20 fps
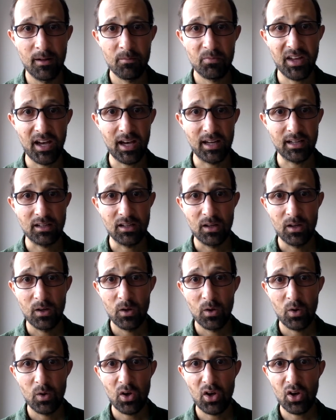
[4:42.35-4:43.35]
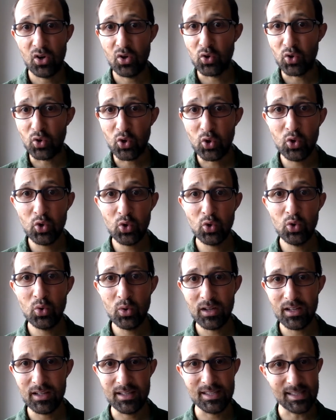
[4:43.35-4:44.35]
that who
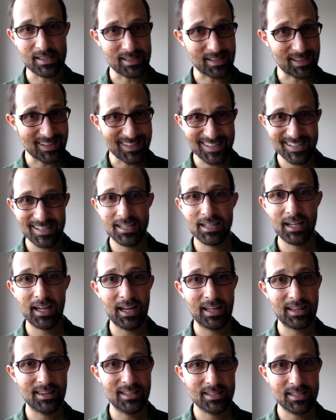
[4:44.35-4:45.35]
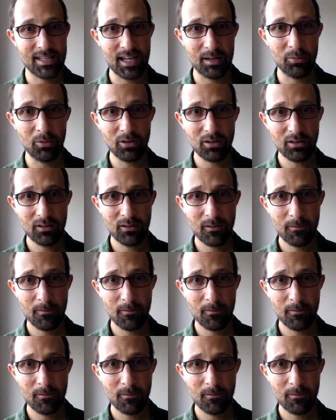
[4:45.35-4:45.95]
is sitting at the table